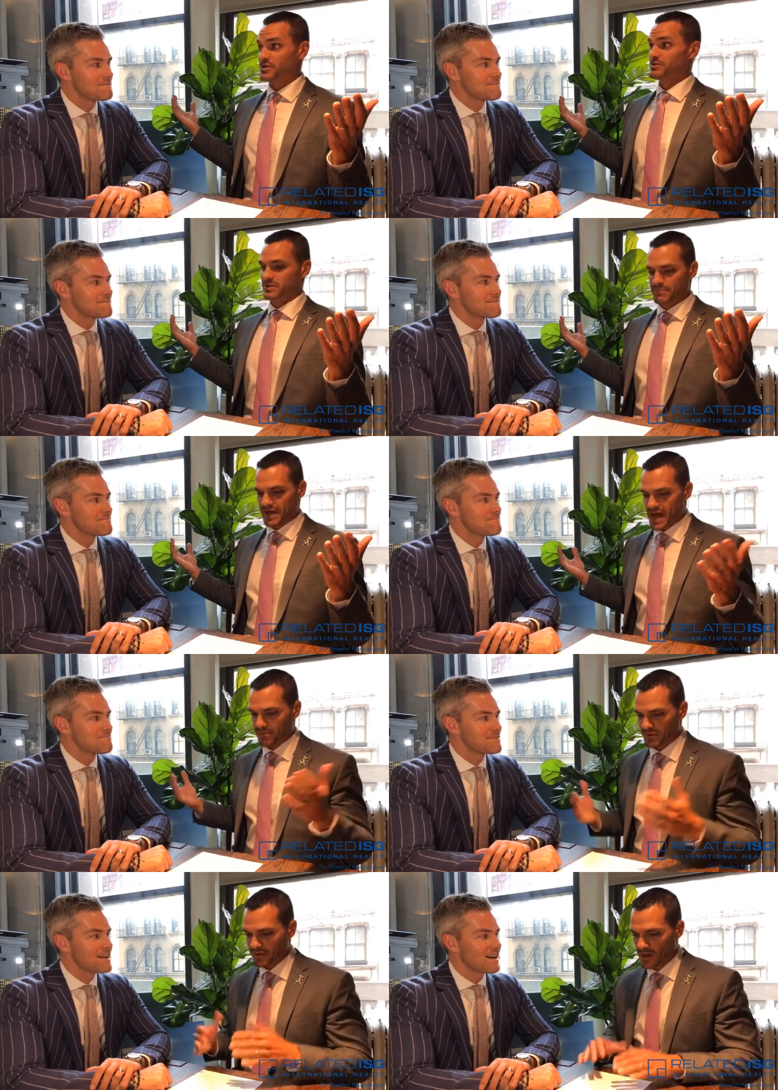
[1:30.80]
Speaker 1: conquering the Big
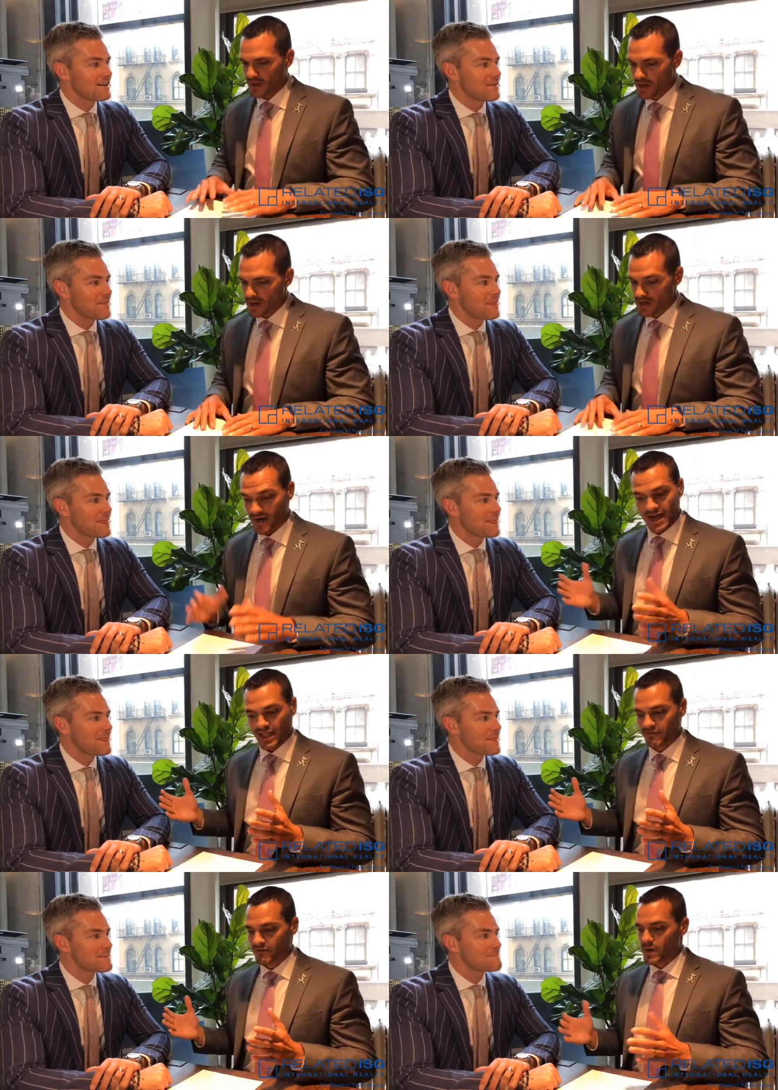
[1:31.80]
Apple. Yeah. You're on a
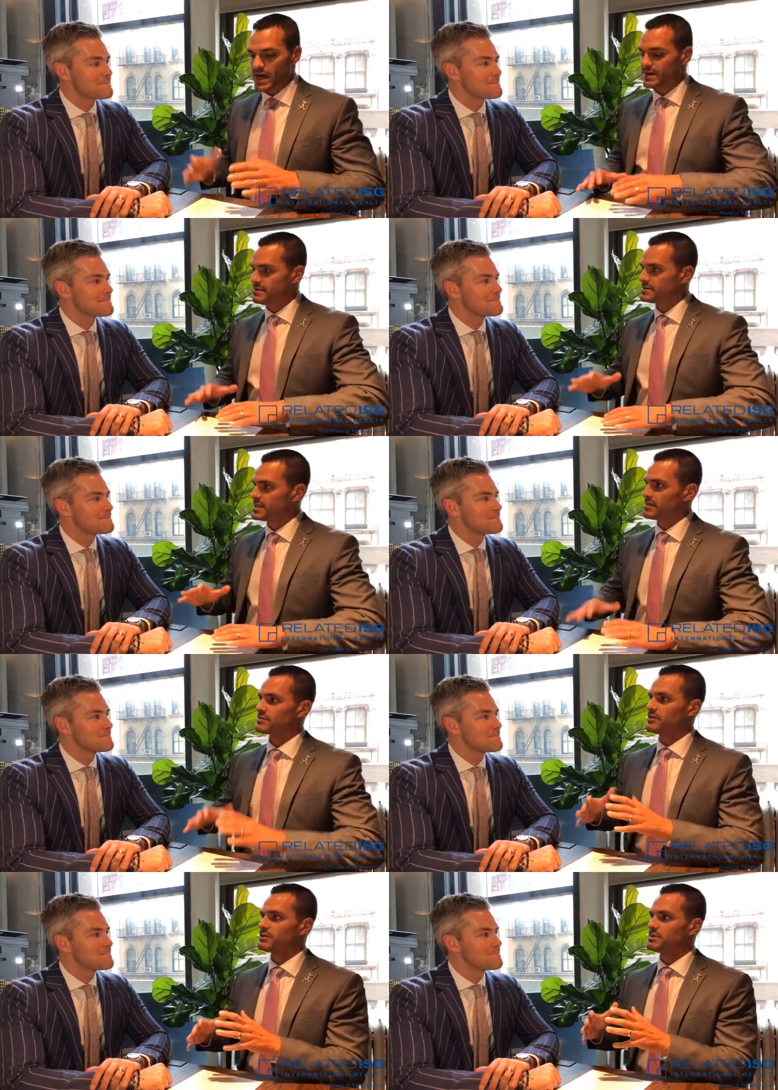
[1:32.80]
hell of a ride. Tell
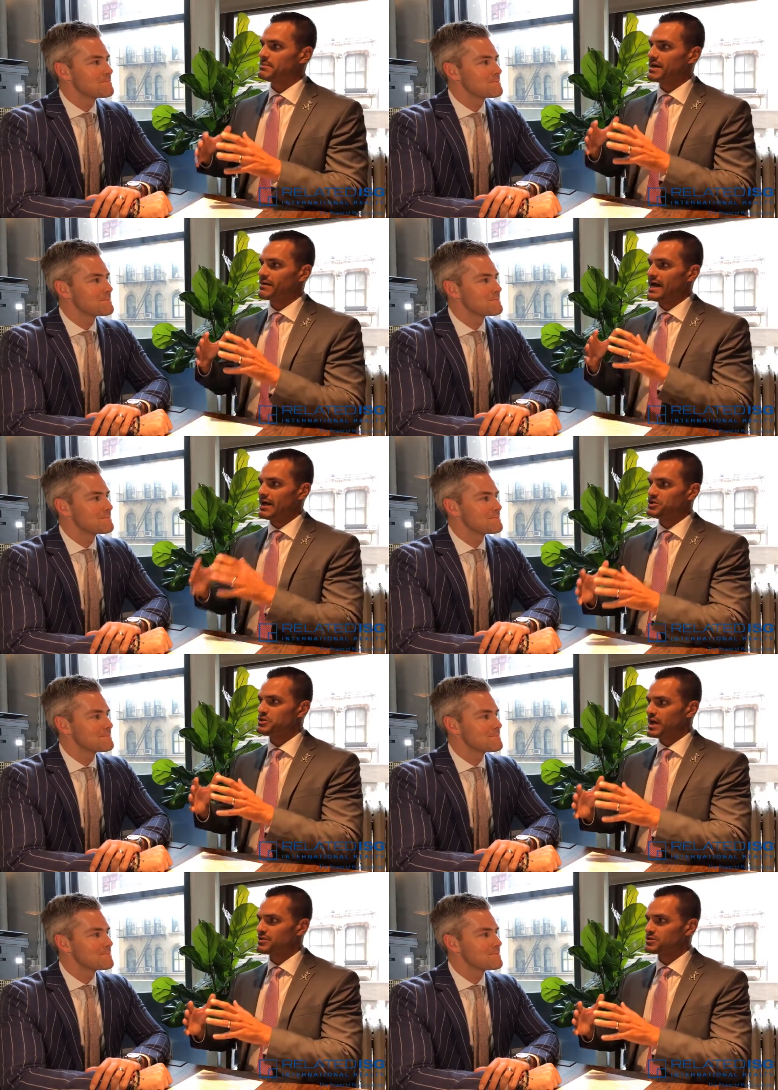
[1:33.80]
us a little bit about how
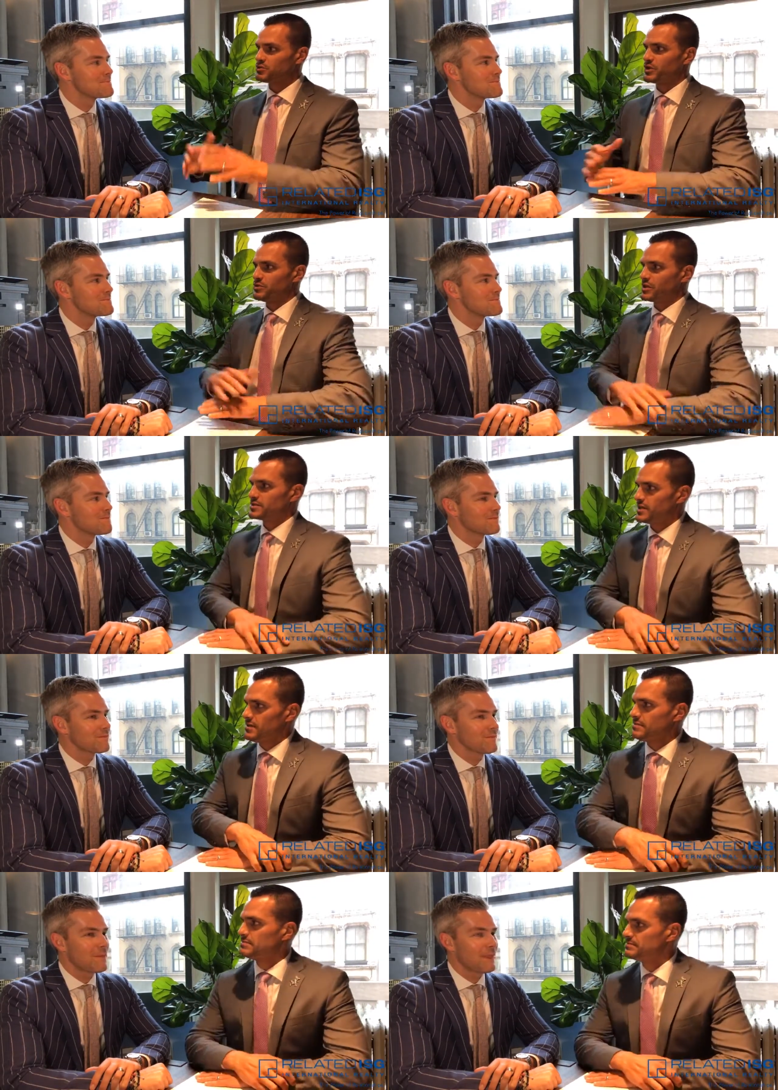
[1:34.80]
you got
Speaker 2: to where you are
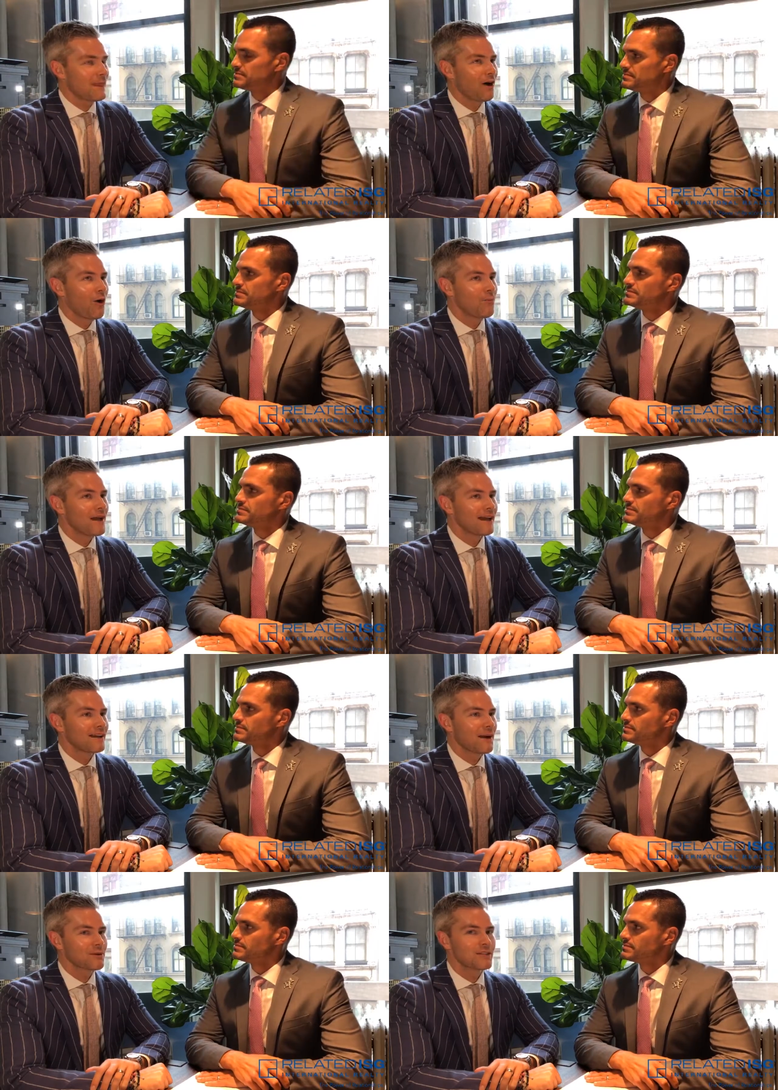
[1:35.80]
today. Oh
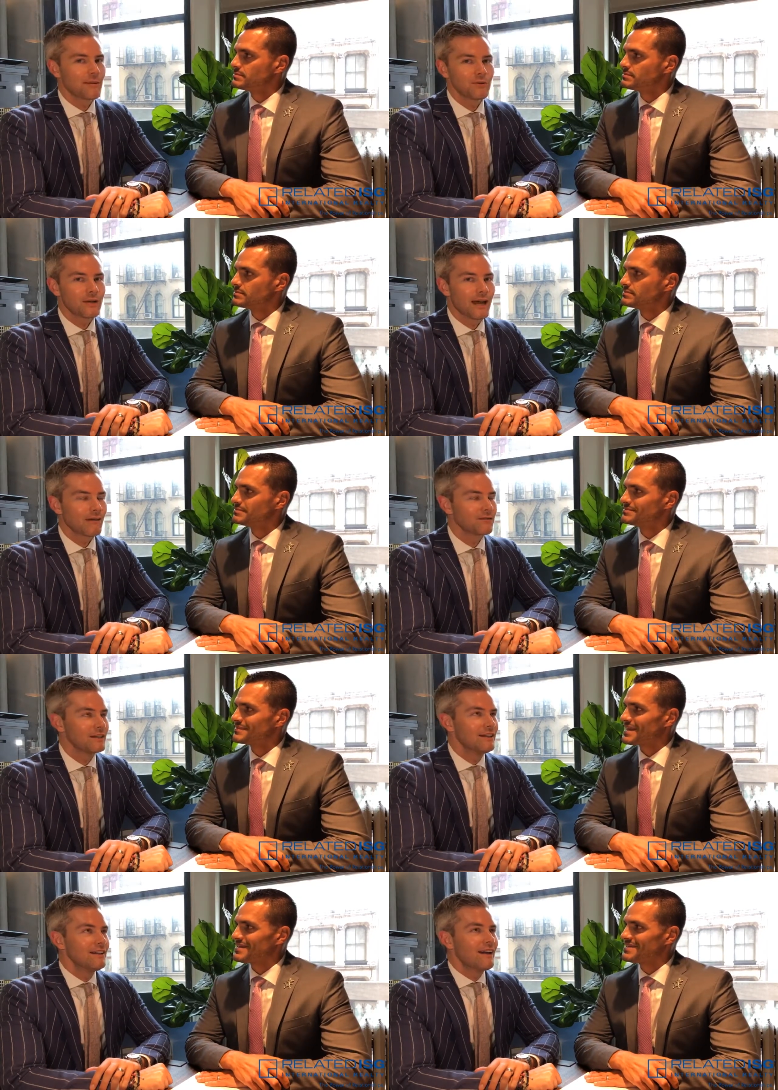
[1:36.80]
man, how much time do we have?
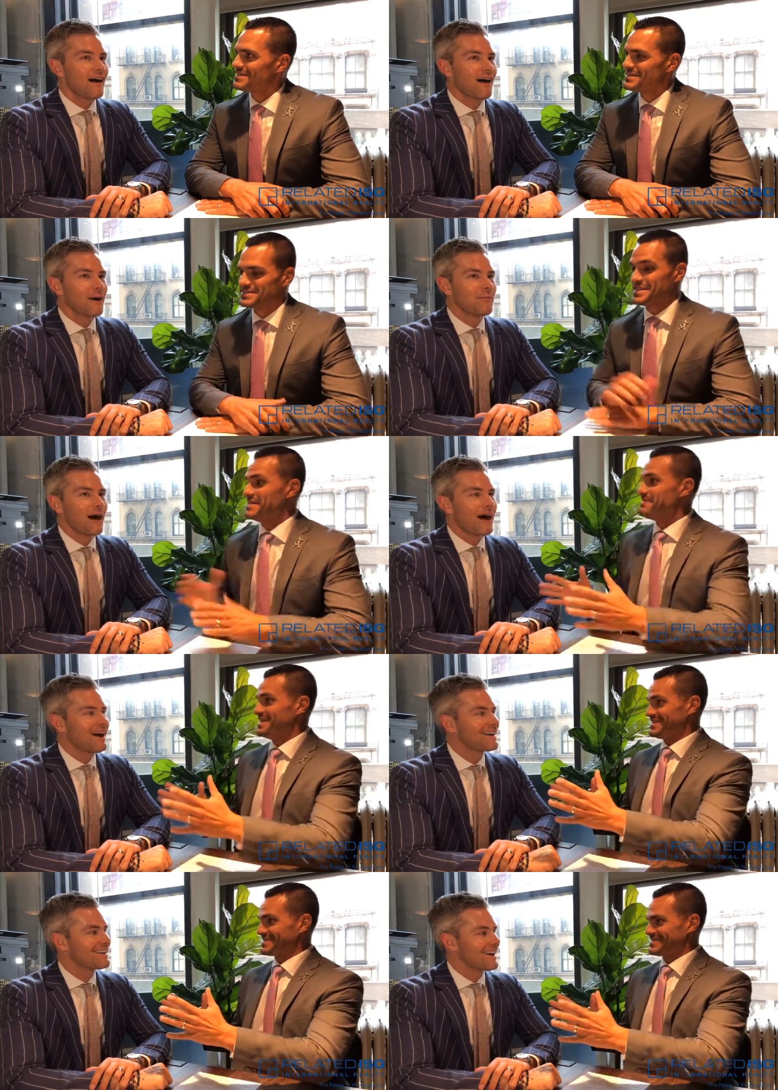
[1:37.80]
Um, Ten
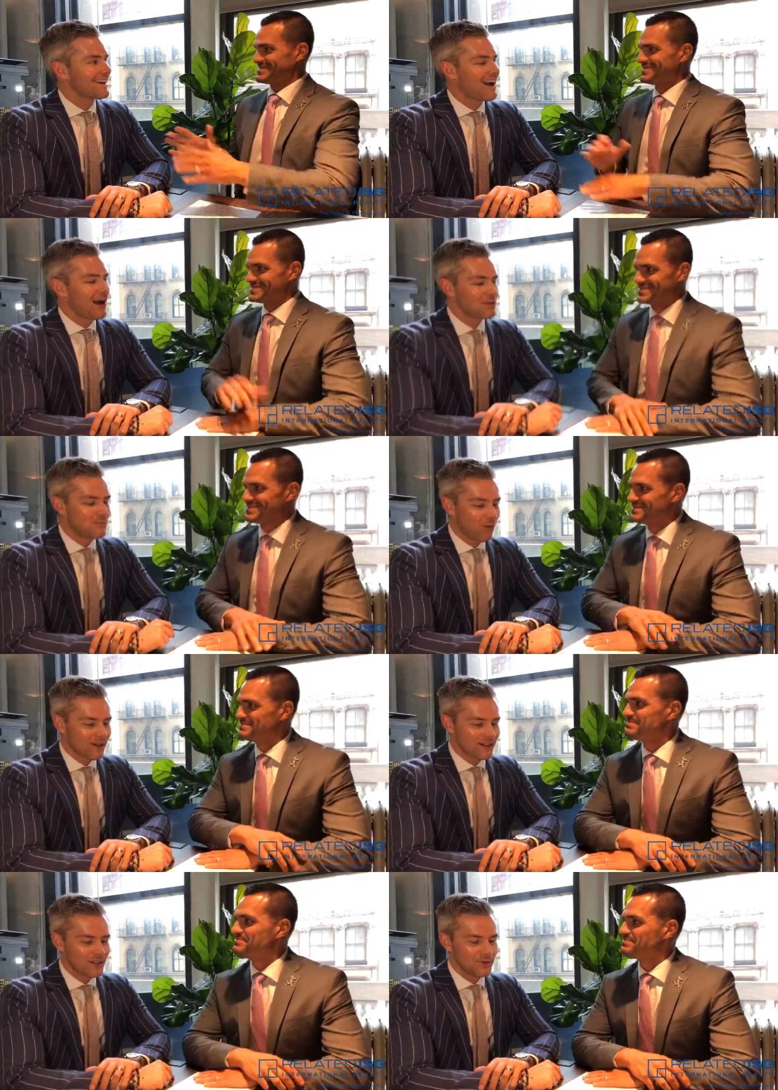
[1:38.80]
minutes. Yeah. I was
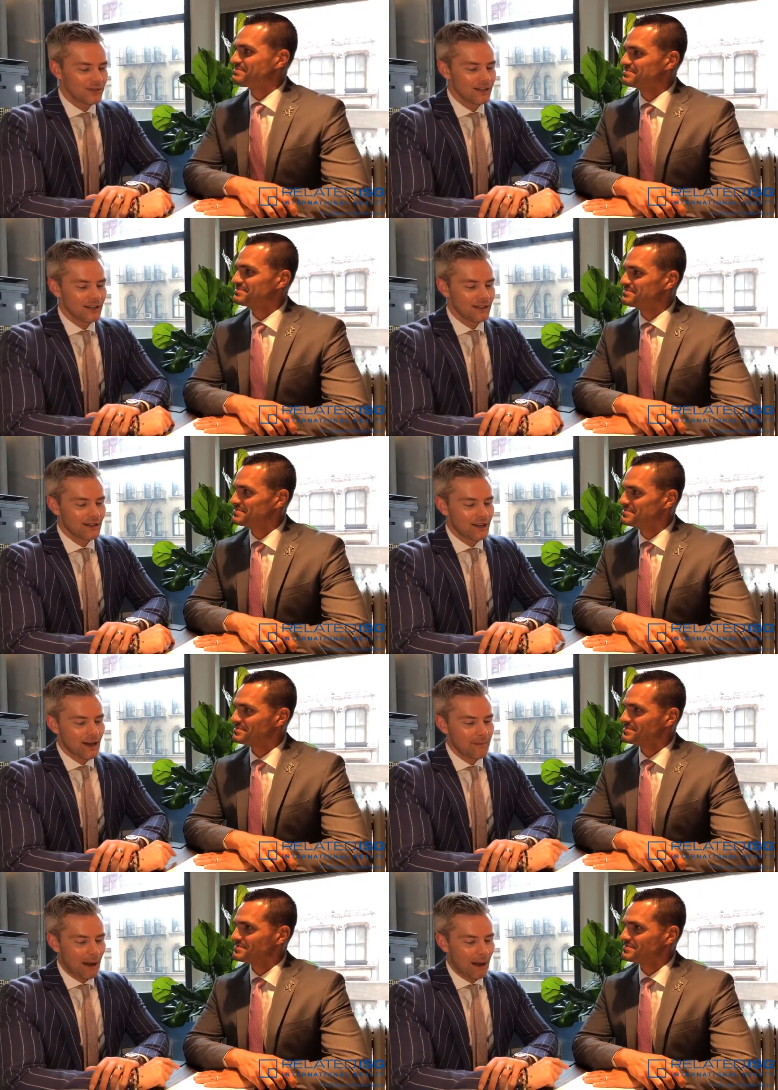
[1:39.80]
born in Houston,